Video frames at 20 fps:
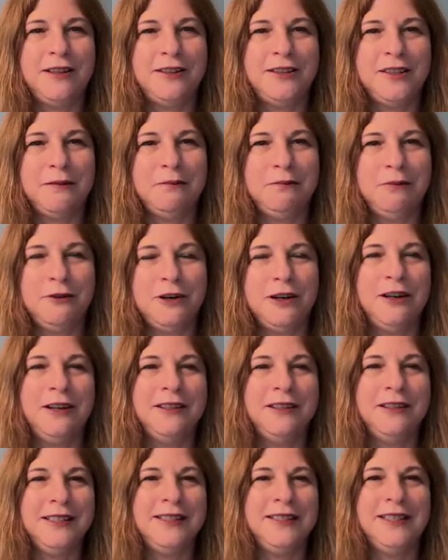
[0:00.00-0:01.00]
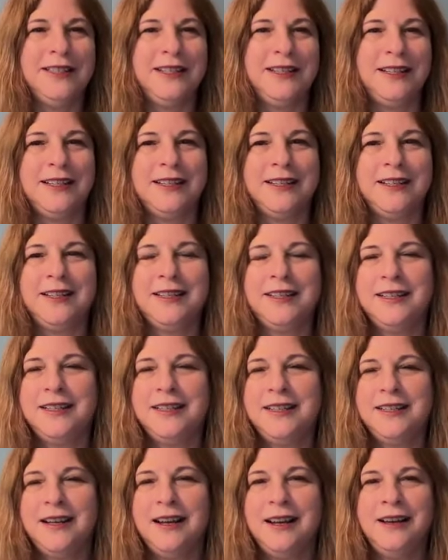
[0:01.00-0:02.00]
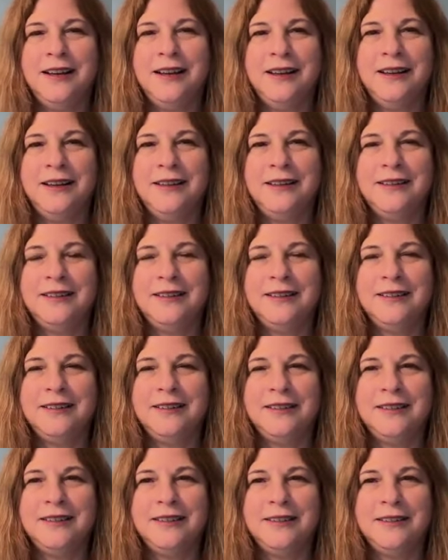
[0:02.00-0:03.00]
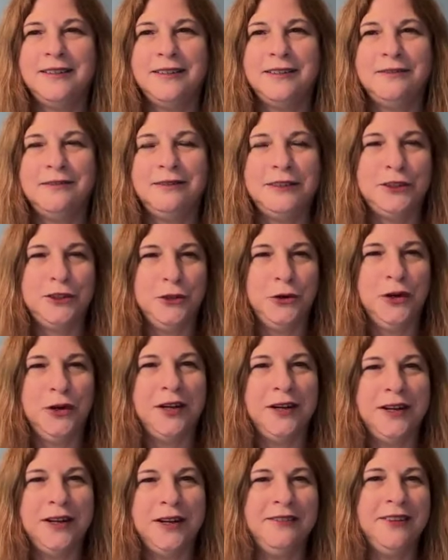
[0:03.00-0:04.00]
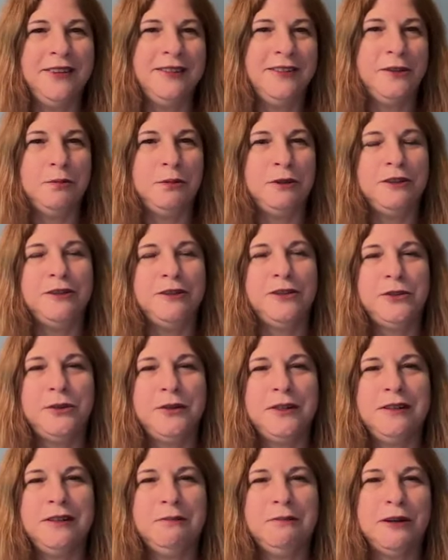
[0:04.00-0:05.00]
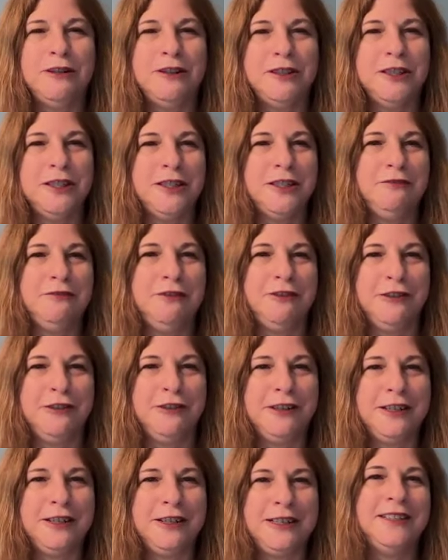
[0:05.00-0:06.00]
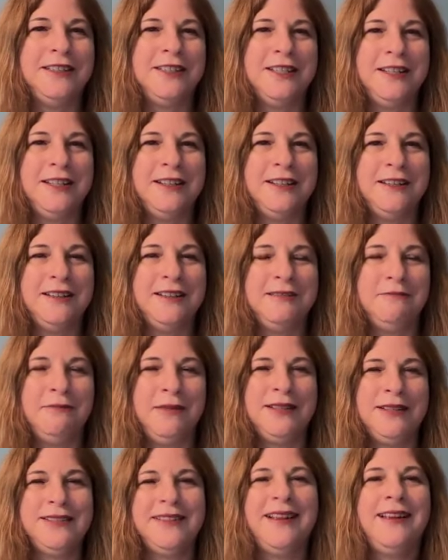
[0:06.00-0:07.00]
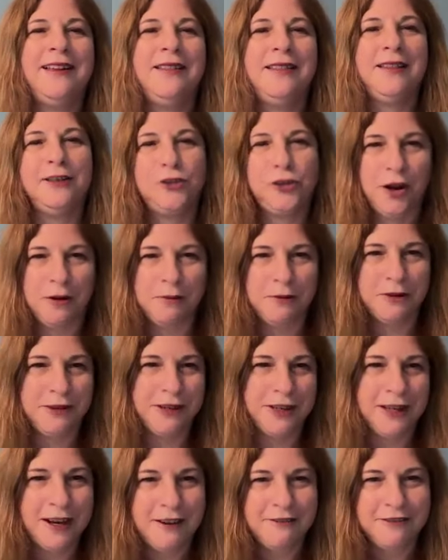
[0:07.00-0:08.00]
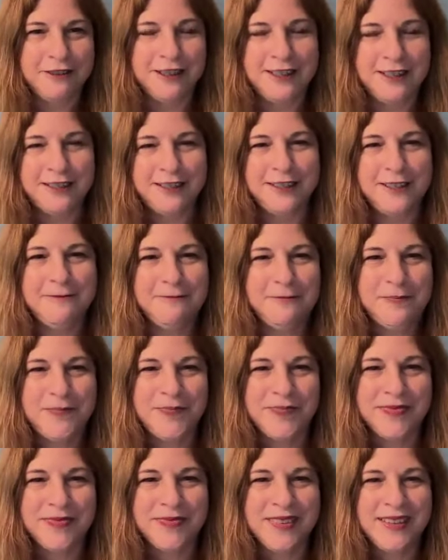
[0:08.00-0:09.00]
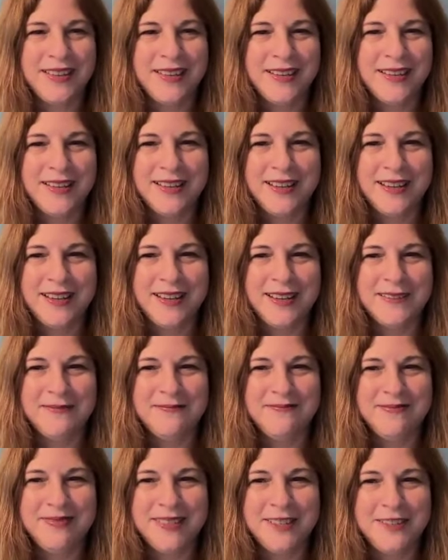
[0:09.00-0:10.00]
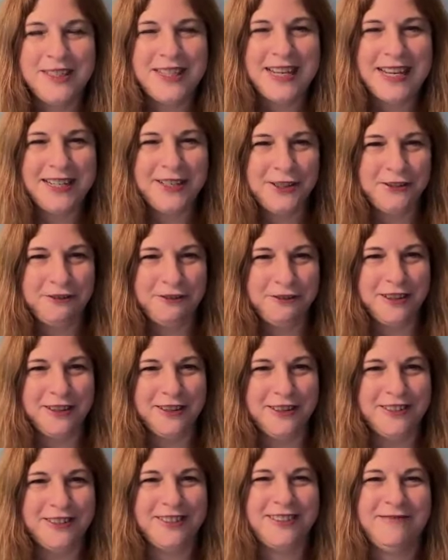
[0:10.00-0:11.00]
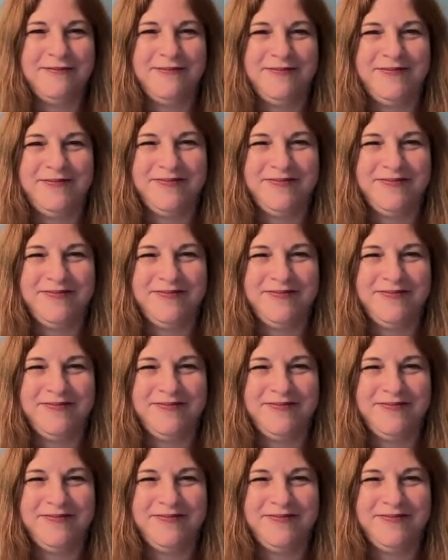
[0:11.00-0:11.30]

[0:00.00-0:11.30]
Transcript: to support holistic, uh, restorative, and spiritual approaches for addiction, mental health, and trauma recovery. So stay tuned for those.